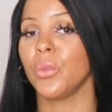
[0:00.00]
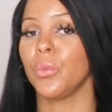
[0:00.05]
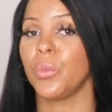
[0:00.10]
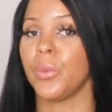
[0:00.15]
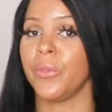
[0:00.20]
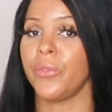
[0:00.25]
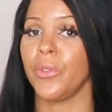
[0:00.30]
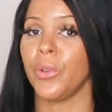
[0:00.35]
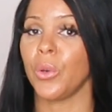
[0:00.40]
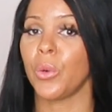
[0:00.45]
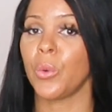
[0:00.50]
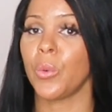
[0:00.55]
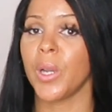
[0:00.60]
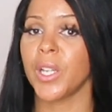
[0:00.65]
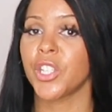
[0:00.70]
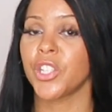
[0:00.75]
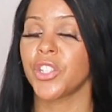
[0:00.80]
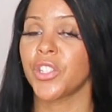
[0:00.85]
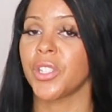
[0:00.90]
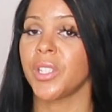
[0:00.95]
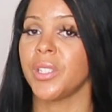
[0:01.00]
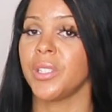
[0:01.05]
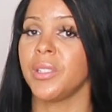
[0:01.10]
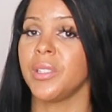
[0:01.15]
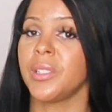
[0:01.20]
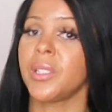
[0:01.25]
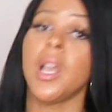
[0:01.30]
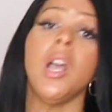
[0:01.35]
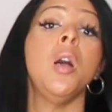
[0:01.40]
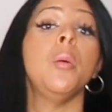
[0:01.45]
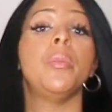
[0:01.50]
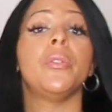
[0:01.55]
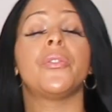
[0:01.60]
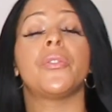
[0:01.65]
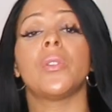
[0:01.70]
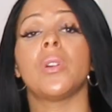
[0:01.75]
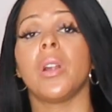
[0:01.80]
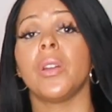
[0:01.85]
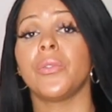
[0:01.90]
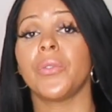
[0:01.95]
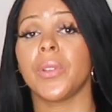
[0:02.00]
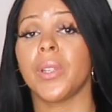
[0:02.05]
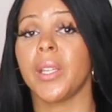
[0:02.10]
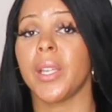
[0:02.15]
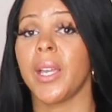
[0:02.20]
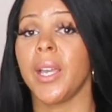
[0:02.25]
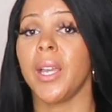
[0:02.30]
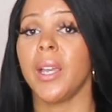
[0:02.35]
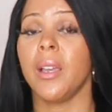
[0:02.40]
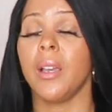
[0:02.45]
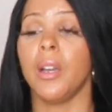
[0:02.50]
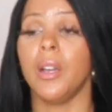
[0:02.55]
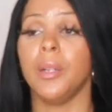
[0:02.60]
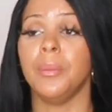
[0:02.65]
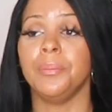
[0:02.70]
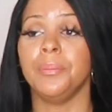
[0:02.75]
with your questions. Before I forget,